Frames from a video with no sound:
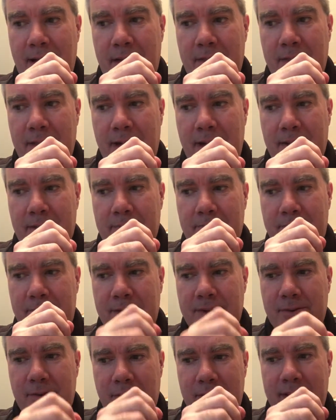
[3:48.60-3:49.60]
that
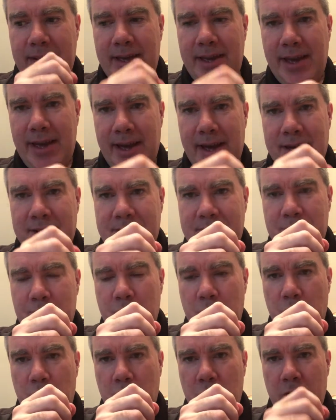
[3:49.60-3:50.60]
Bitcoin Cash
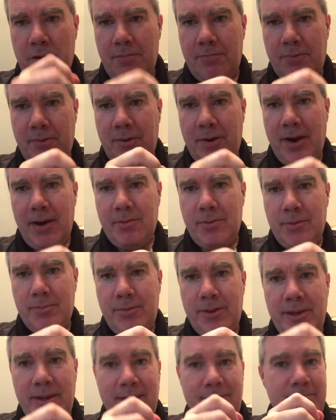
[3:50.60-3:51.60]
will
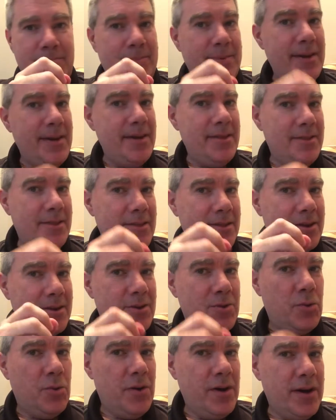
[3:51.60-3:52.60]
probably be the
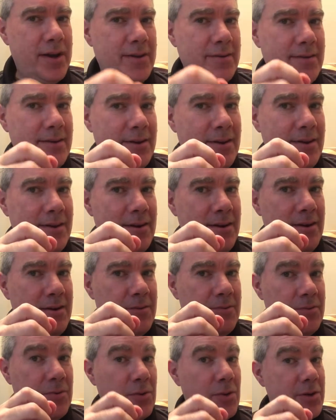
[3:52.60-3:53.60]
coin
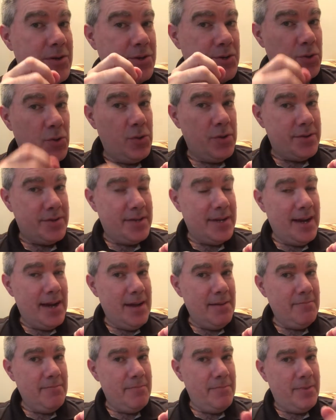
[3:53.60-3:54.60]
for a short
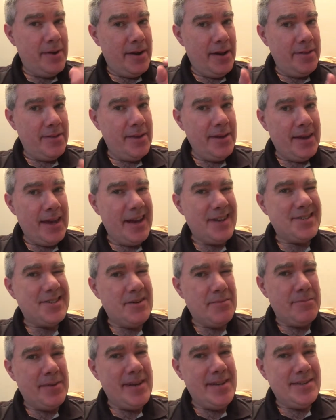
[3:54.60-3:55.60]
time, but I think
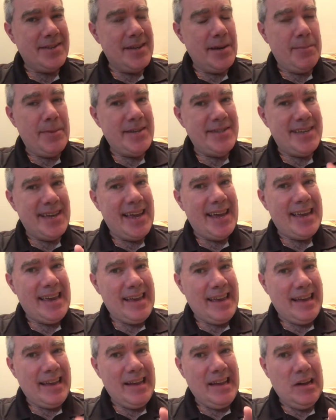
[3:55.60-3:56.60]
XRP is going to be
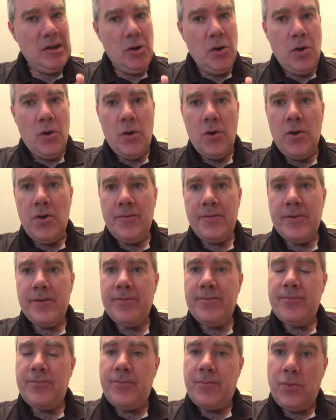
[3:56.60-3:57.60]
taking over
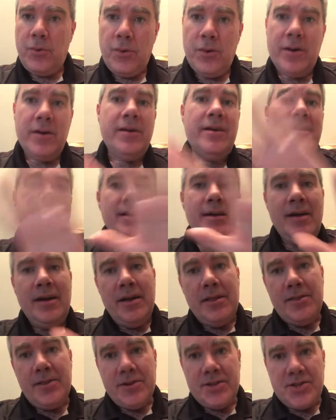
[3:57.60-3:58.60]
for
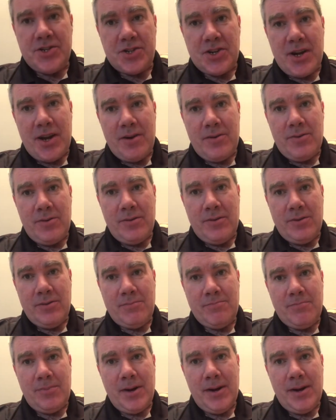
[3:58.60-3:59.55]
the general